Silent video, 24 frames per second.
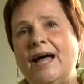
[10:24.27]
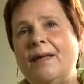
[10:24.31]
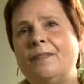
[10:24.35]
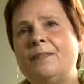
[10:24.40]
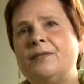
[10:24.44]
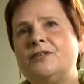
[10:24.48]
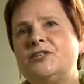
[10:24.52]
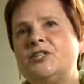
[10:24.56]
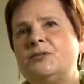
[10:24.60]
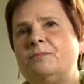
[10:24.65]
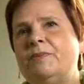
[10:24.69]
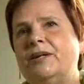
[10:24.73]

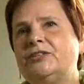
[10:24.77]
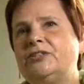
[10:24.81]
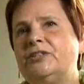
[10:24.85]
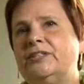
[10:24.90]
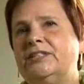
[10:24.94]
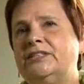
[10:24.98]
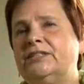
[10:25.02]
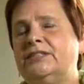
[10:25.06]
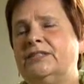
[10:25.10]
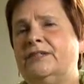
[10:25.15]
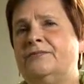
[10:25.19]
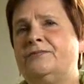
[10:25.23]
and the
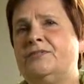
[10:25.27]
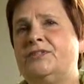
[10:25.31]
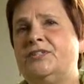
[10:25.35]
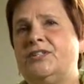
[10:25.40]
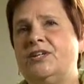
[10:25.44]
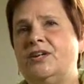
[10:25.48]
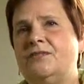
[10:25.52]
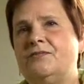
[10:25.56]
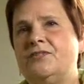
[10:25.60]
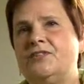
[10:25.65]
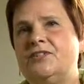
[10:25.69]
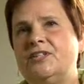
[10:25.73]
specialist
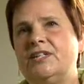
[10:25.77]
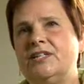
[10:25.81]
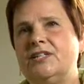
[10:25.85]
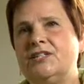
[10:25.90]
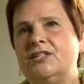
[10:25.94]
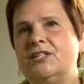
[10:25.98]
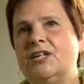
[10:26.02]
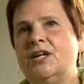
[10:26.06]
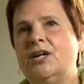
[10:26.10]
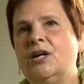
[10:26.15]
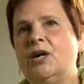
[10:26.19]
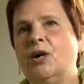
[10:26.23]

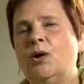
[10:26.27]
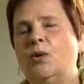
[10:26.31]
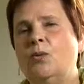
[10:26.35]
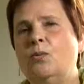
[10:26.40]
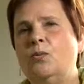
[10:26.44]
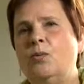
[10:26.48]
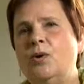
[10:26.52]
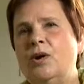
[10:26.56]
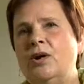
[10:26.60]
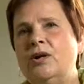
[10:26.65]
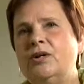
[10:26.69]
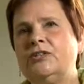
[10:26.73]
services
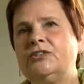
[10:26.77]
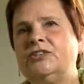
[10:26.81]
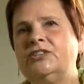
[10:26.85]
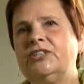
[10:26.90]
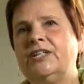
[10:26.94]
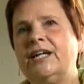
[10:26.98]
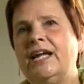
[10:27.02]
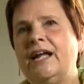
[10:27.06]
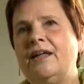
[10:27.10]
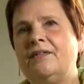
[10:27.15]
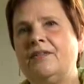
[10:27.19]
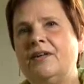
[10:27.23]
work
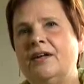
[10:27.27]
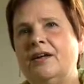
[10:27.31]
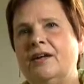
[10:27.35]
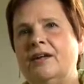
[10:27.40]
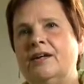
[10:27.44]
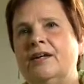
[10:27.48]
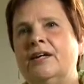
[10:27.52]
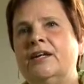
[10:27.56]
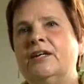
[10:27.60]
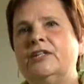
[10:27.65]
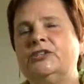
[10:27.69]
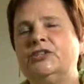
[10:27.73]

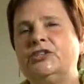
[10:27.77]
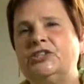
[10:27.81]
together,